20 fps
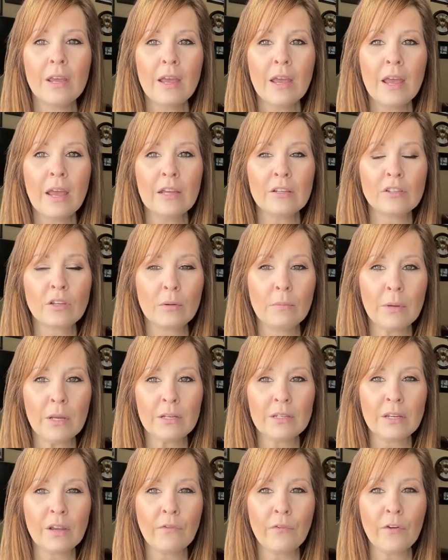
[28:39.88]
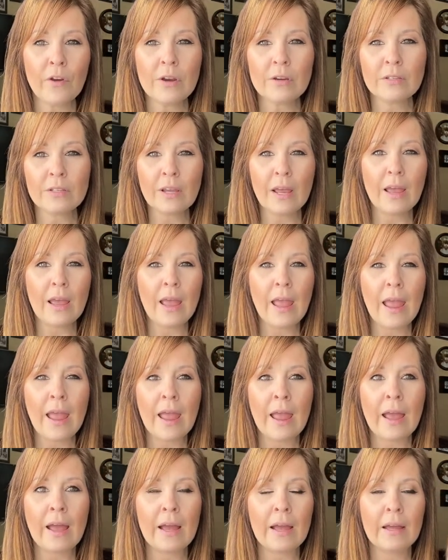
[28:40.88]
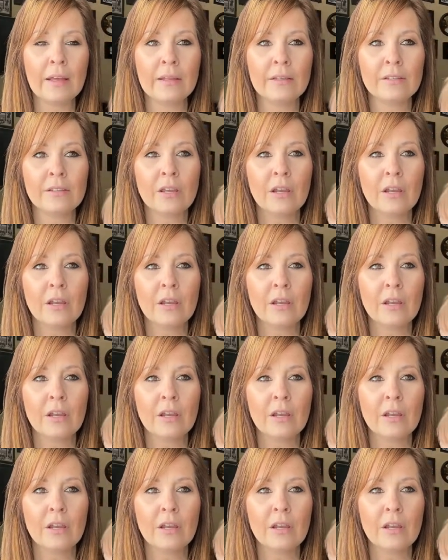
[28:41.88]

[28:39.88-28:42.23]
it's going to be different, and